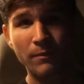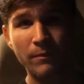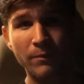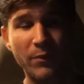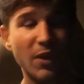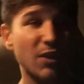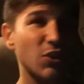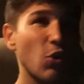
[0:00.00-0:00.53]

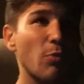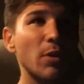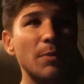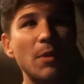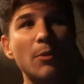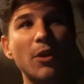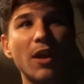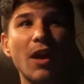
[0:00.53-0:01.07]
Because so many
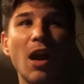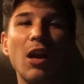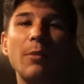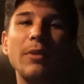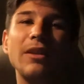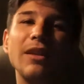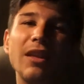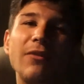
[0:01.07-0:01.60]
people get caught up
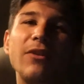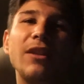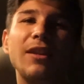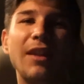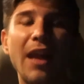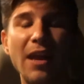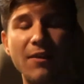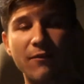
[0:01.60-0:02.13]
in living the
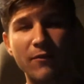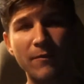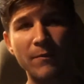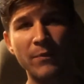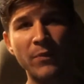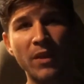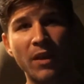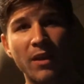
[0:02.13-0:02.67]
life
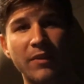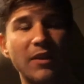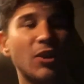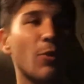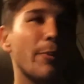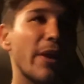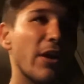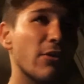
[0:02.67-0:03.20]
that their
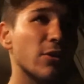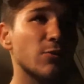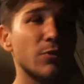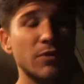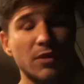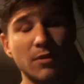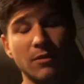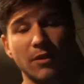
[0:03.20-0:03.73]
parents
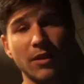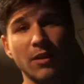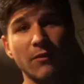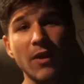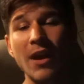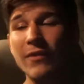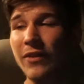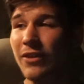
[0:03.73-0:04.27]
want them to live,
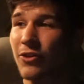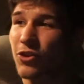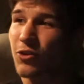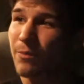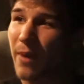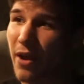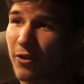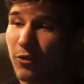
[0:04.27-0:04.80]
that their
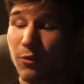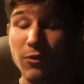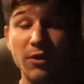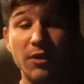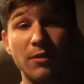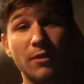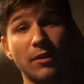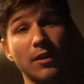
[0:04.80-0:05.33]
spouse wants
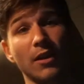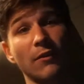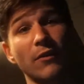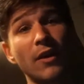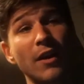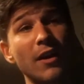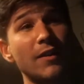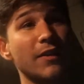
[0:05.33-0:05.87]
them to live,
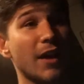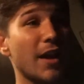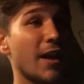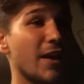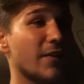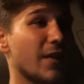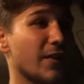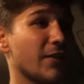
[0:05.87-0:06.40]
that
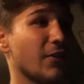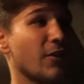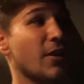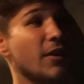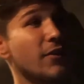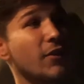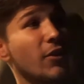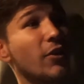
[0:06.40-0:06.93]

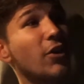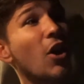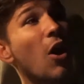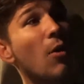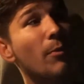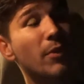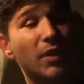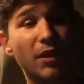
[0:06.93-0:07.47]
their
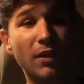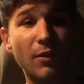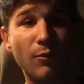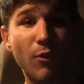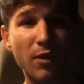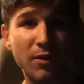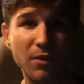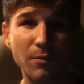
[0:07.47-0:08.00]
company
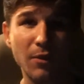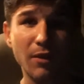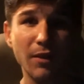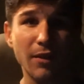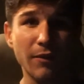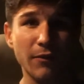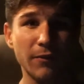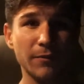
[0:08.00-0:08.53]
wants them to
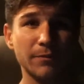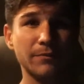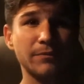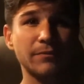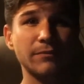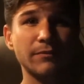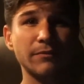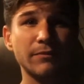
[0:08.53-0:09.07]
live.
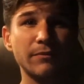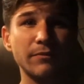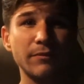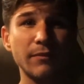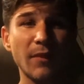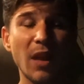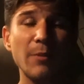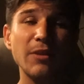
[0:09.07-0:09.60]

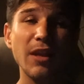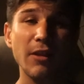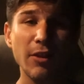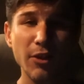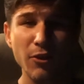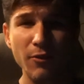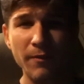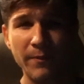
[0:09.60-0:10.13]
I'm telling
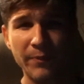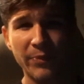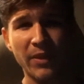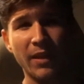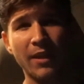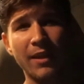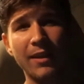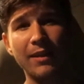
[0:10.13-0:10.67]
you,
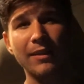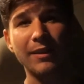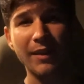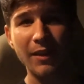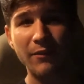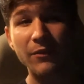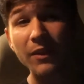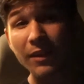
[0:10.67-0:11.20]

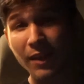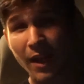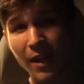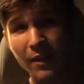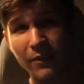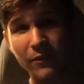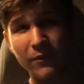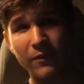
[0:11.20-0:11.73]
live the
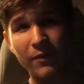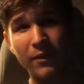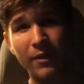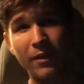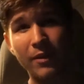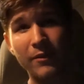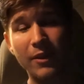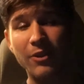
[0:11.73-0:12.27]
life
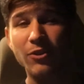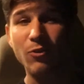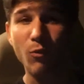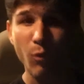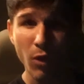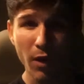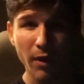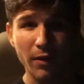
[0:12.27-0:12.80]
that you
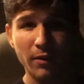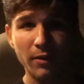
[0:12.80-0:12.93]
want.